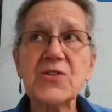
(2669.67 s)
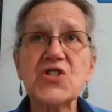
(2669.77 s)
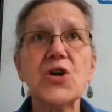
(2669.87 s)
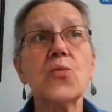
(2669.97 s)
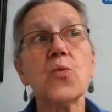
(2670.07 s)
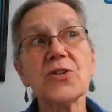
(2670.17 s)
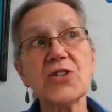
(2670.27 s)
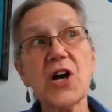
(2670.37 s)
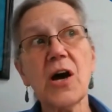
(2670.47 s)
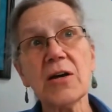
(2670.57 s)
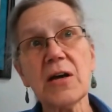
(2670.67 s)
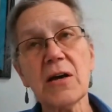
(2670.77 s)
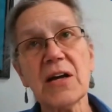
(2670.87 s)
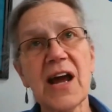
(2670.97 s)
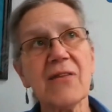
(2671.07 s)
so we're talking
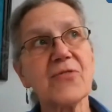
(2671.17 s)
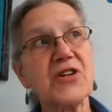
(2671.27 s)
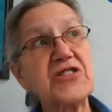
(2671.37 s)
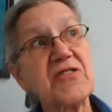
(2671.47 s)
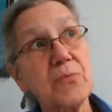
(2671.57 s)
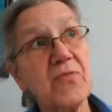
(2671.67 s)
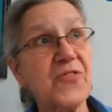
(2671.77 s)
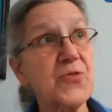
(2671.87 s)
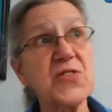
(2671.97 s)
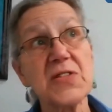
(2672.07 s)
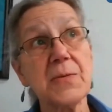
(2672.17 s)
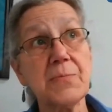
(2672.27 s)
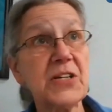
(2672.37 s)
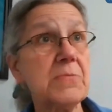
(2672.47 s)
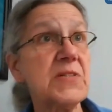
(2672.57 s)
on average, first
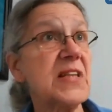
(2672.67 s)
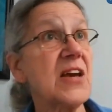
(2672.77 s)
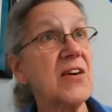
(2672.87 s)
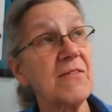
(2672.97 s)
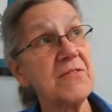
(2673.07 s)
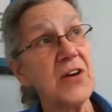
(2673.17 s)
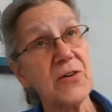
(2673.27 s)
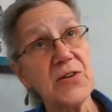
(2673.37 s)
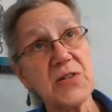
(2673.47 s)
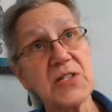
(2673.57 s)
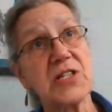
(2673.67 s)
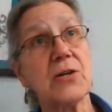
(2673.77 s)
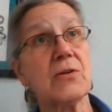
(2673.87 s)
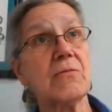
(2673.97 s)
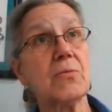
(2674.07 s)
symptoms that you've noticed
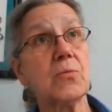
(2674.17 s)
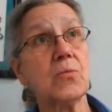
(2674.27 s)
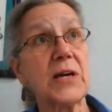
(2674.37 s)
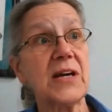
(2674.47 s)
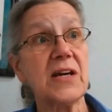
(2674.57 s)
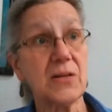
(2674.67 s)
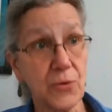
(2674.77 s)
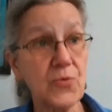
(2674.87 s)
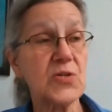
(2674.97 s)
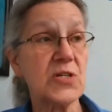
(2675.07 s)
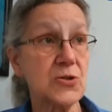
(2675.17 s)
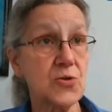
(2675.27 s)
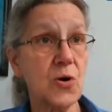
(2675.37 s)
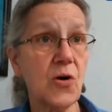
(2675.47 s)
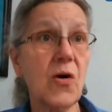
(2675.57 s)
till we lose
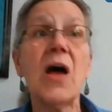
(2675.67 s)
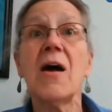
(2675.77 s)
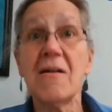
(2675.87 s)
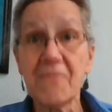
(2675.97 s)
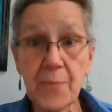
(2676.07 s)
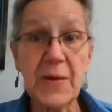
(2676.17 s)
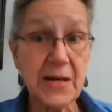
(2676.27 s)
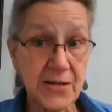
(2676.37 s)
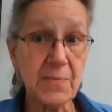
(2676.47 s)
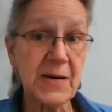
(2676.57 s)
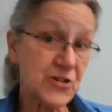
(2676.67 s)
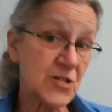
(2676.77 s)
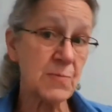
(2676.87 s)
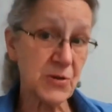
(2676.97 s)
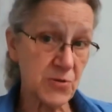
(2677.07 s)
control. For many
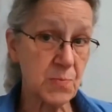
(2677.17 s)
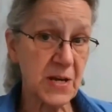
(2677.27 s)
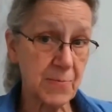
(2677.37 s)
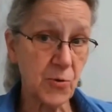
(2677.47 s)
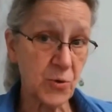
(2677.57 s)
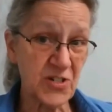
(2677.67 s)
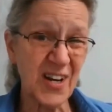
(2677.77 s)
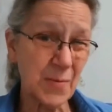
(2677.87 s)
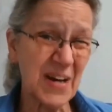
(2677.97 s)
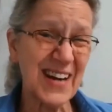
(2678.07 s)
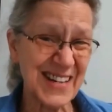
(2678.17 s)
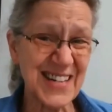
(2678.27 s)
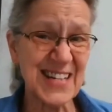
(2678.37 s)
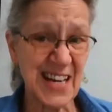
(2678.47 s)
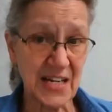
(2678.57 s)
dementias, most people, we're talking about 8
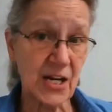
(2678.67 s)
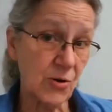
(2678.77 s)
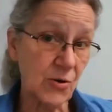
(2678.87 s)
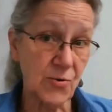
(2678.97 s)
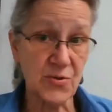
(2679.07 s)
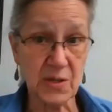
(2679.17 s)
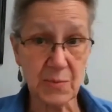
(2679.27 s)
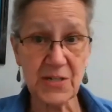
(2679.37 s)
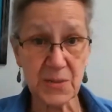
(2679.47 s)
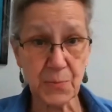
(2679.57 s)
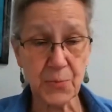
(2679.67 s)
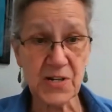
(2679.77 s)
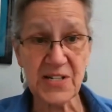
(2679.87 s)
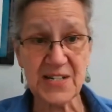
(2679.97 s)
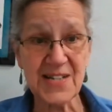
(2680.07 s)
to 10 years. I mean, it's a
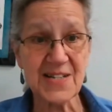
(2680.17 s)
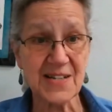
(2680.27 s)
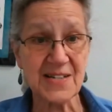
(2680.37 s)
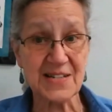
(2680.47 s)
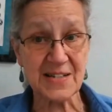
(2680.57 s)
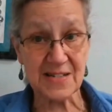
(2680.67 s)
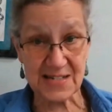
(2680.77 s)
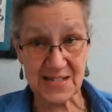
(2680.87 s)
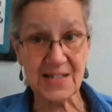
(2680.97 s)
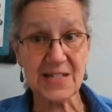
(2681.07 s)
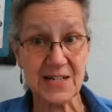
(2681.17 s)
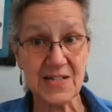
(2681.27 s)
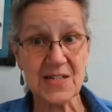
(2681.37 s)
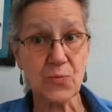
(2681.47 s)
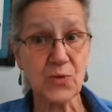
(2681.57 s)
pretty decent
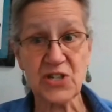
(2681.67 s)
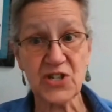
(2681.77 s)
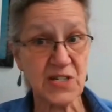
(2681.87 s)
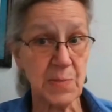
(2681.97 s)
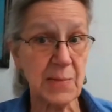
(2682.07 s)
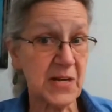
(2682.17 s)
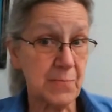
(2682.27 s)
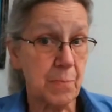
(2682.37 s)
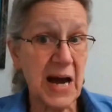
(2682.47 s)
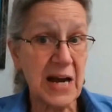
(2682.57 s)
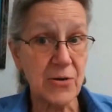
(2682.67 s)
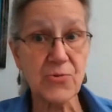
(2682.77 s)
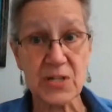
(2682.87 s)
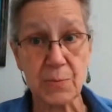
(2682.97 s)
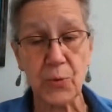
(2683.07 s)
distance with just maybe
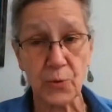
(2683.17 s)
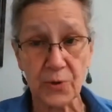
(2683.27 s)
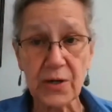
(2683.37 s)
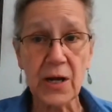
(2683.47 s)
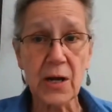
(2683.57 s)
minor support.